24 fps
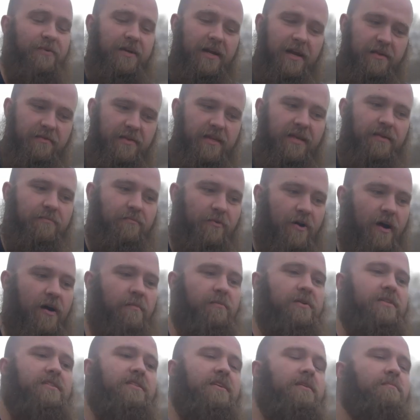But I did
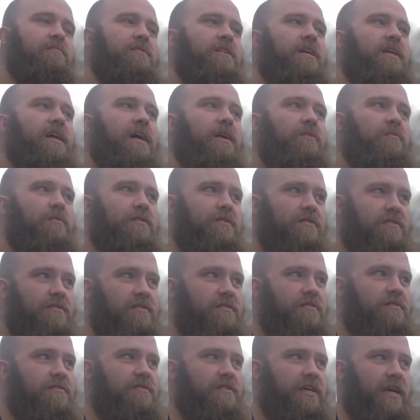promise them that I would
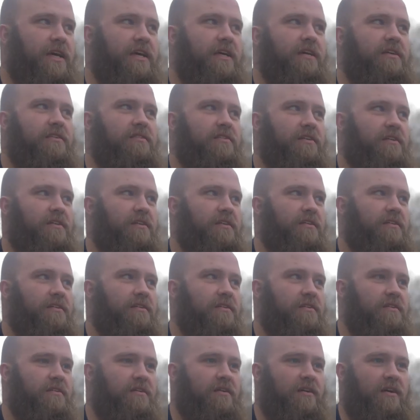take it to
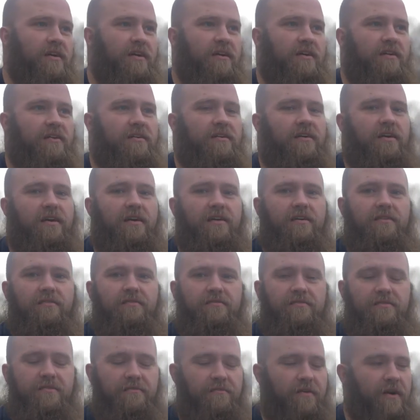
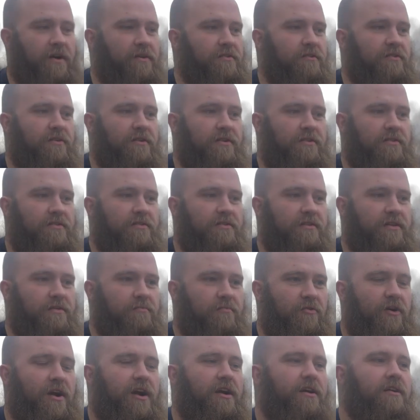the Father in
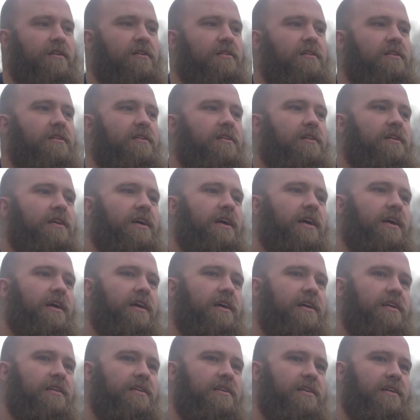prayer
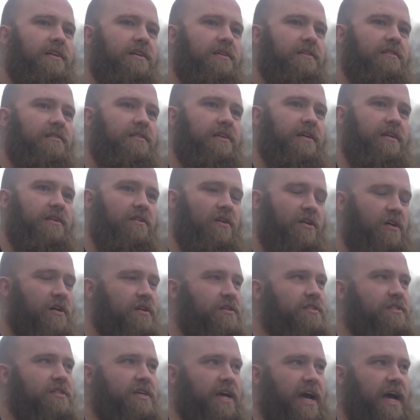and
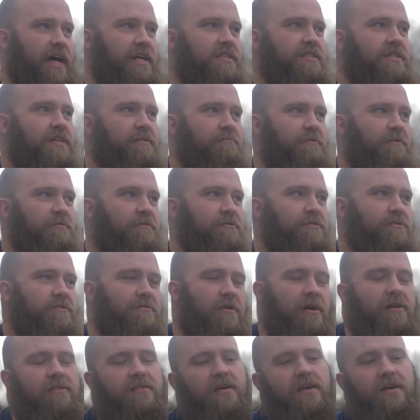honestly ask Him if it was the
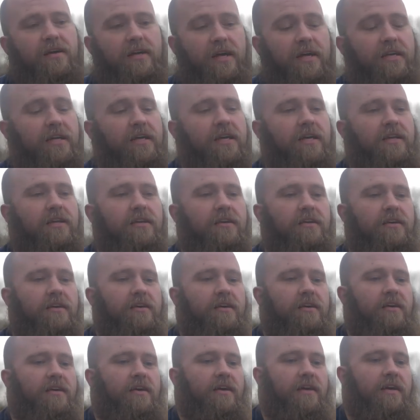right thing. And I did.
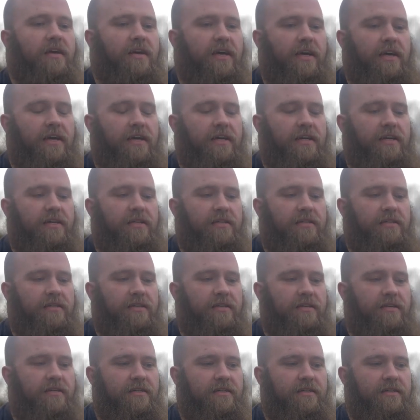And
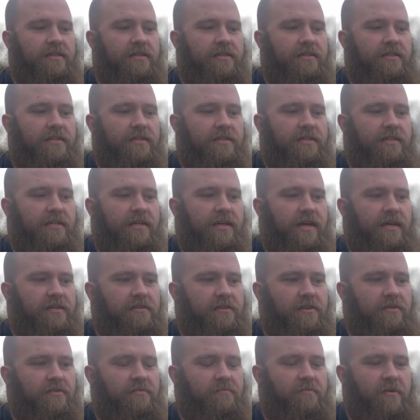I don't
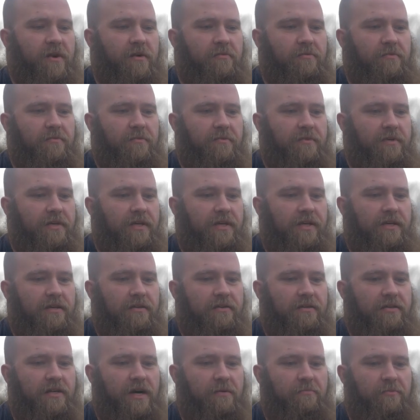know, probably
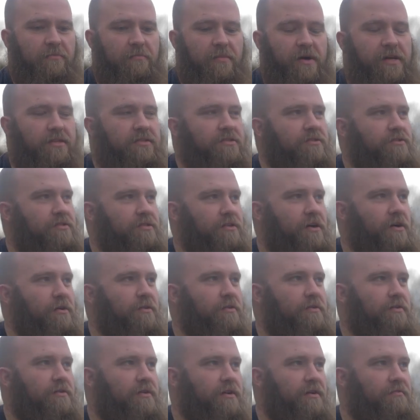a couple months or
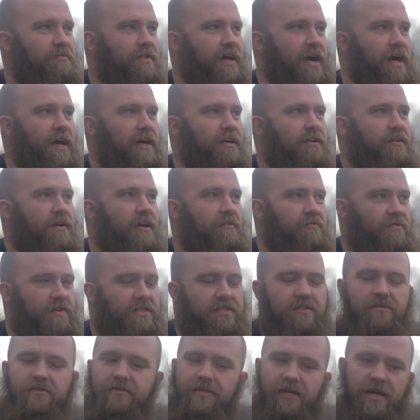so of that every
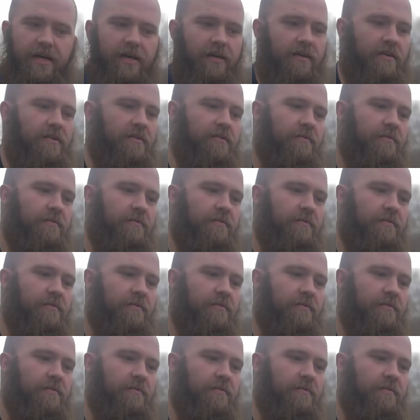single day.